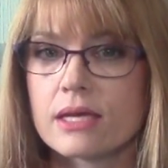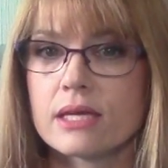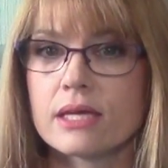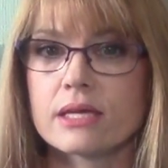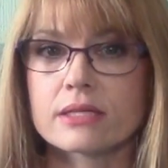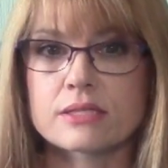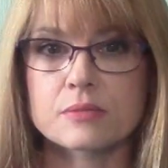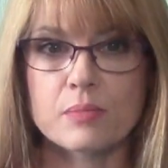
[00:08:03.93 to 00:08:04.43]

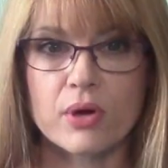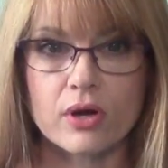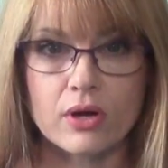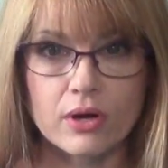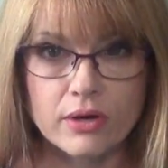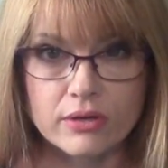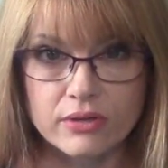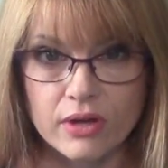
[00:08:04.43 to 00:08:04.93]
It is
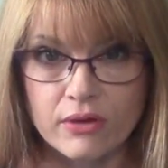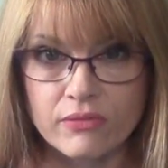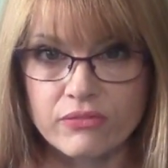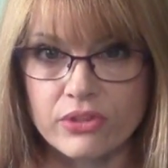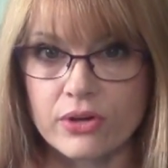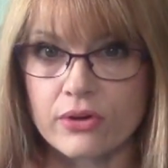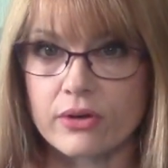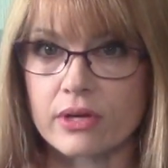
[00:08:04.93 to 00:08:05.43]
part
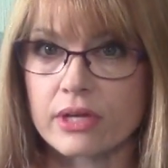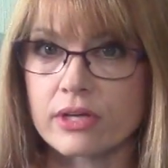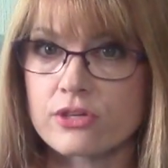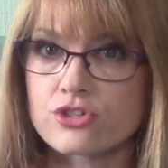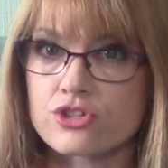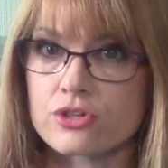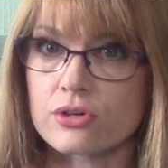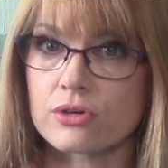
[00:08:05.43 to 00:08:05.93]
of their
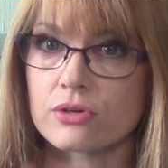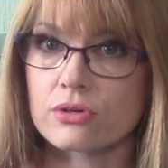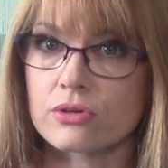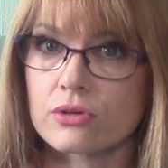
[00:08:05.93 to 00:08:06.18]
nature